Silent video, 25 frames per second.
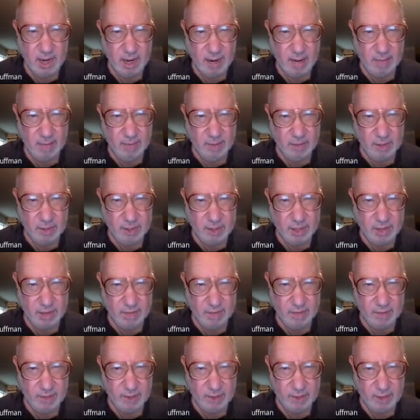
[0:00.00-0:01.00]
I'm just
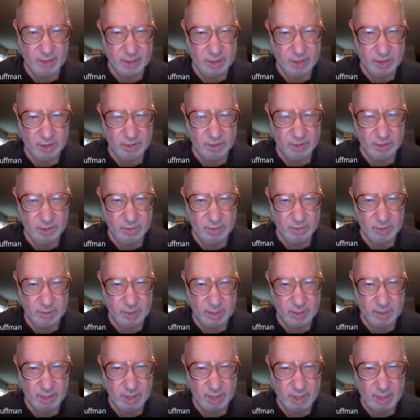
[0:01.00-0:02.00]
giving this to you
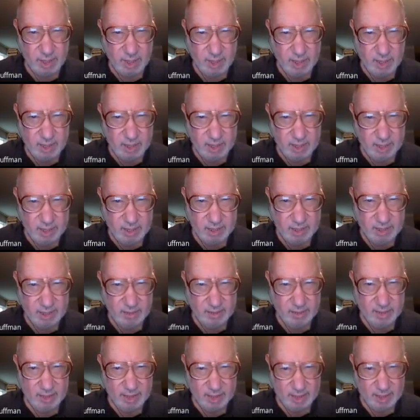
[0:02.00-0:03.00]
in
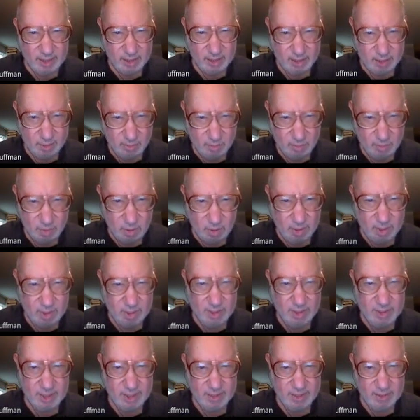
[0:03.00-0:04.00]
detail, and then a little more
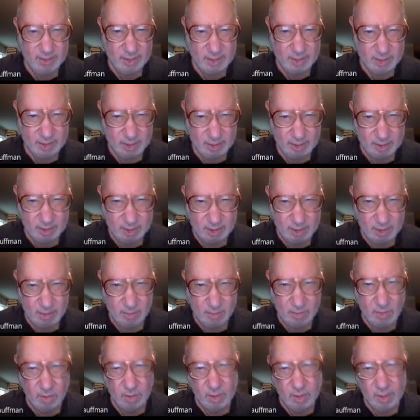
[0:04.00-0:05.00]
detail, and then a
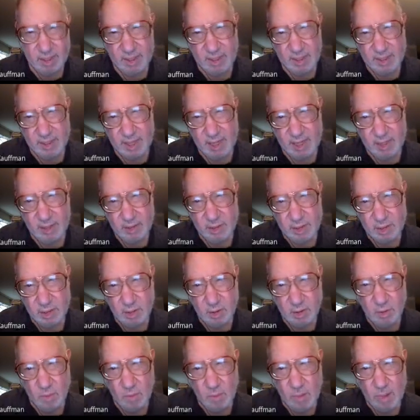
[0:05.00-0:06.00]
little more detail.
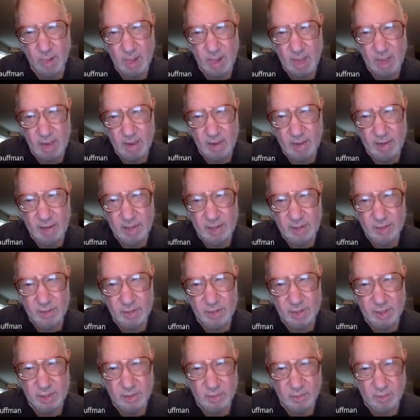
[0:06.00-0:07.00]
So
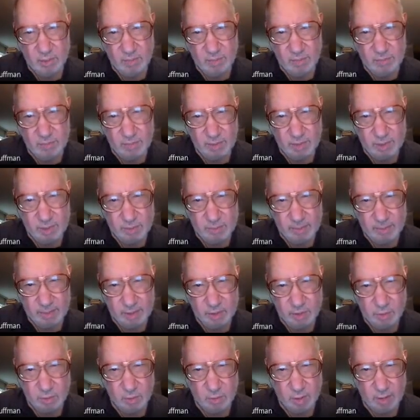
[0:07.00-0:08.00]
here's the
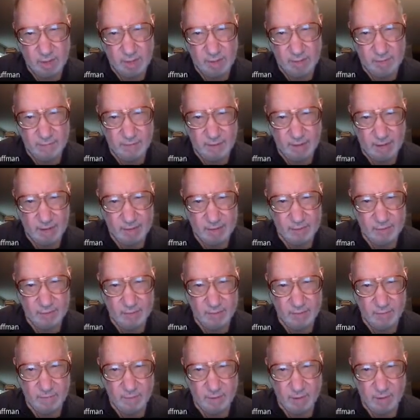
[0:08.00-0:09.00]
special weighting factor
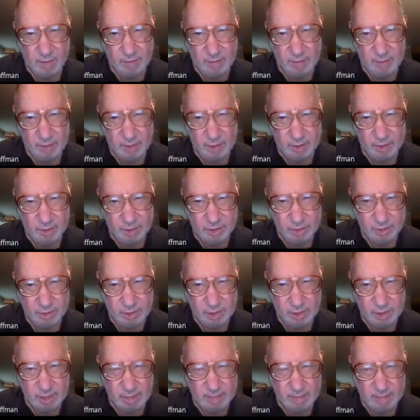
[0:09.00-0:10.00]
involving the
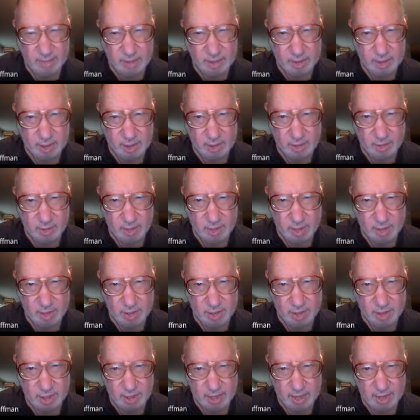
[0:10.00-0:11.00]
Chern-Simons
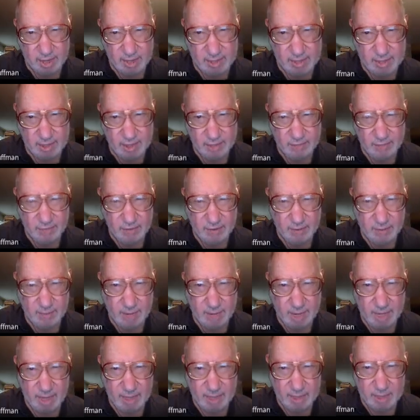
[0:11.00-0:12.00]
Lagrangian. That S of
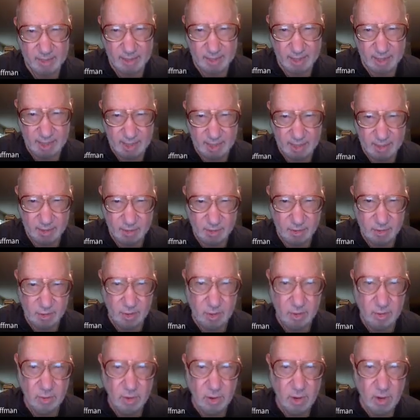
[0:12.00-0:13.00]
MA is the
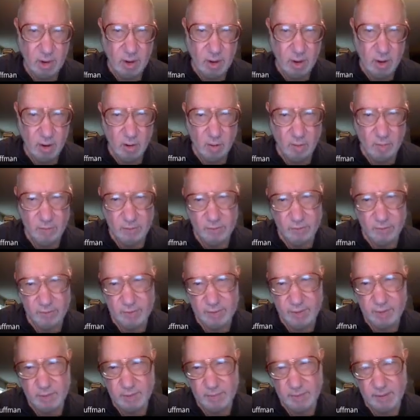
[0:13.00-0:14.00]
integral over
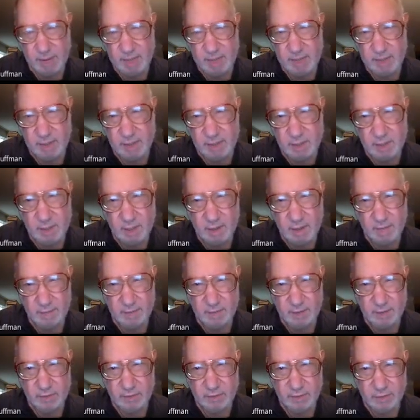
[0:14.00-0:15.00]
3 space of
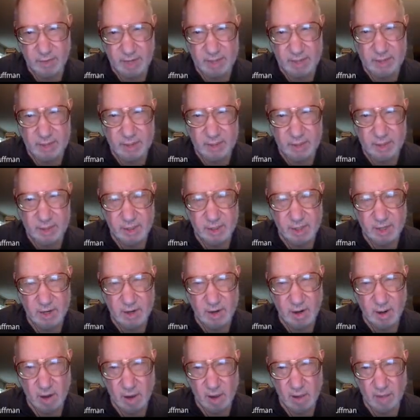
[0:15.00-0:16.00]
the trace
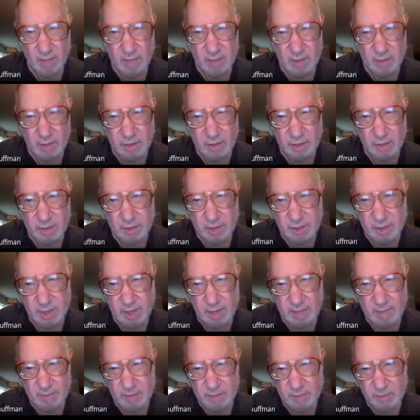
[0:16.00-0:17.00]
of the
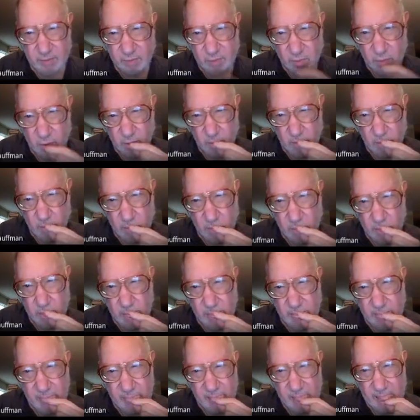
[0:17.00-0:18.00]
Chern-Simons form.
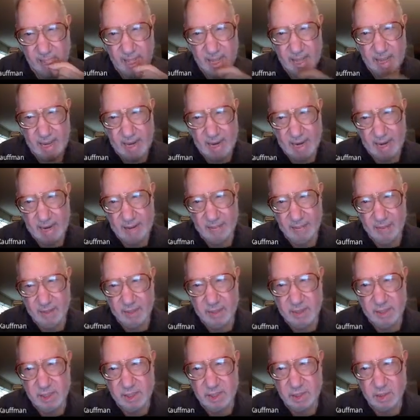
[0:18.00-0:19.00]
And
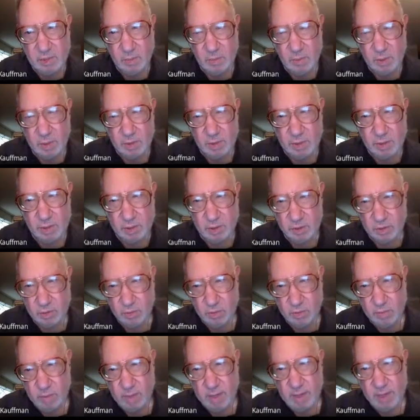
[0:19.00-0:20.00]
this is the Wilson
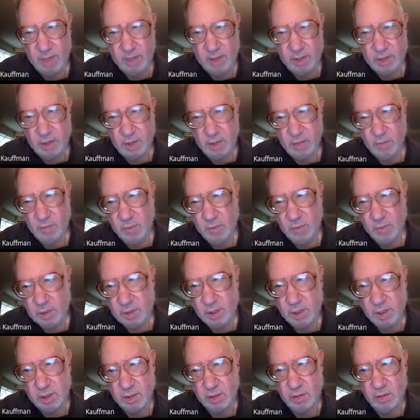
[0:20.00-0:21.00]
loop. So the
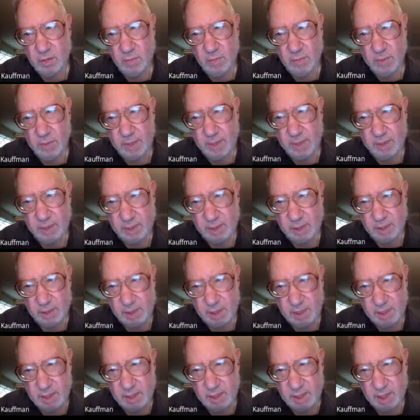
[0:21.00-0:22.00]
Wilson loop is
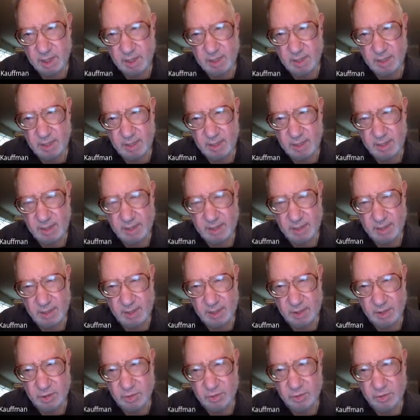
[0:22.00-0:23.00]

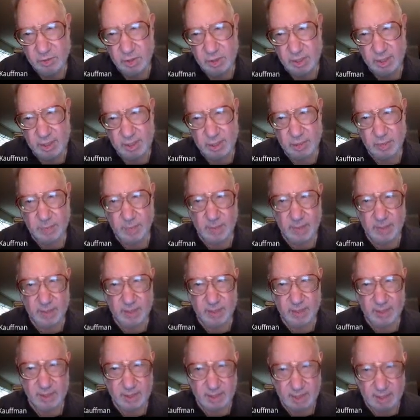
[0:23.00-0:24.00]
usually
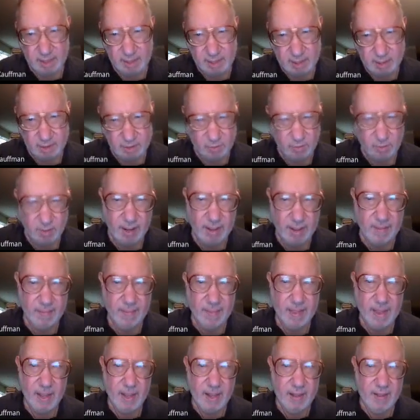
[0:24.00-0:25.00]
expressed in this way,
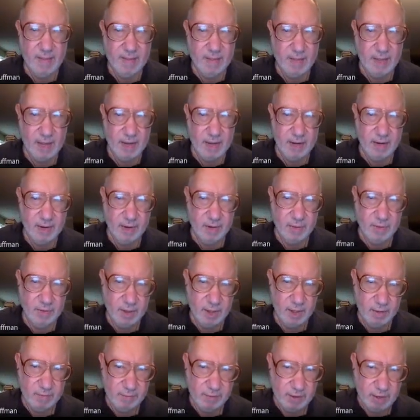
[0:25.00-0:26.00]
that you
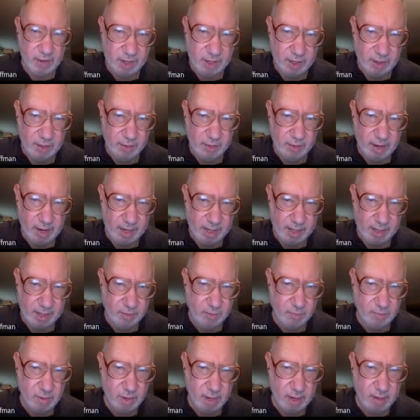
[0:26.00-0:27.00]
think of integrating
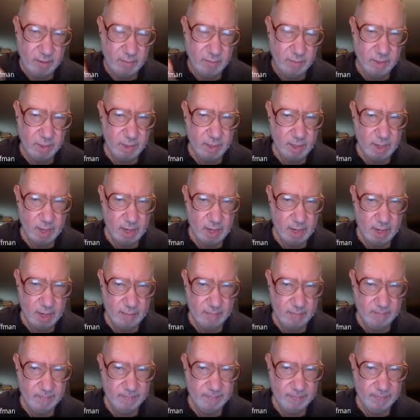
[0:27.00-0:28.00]
around the knot,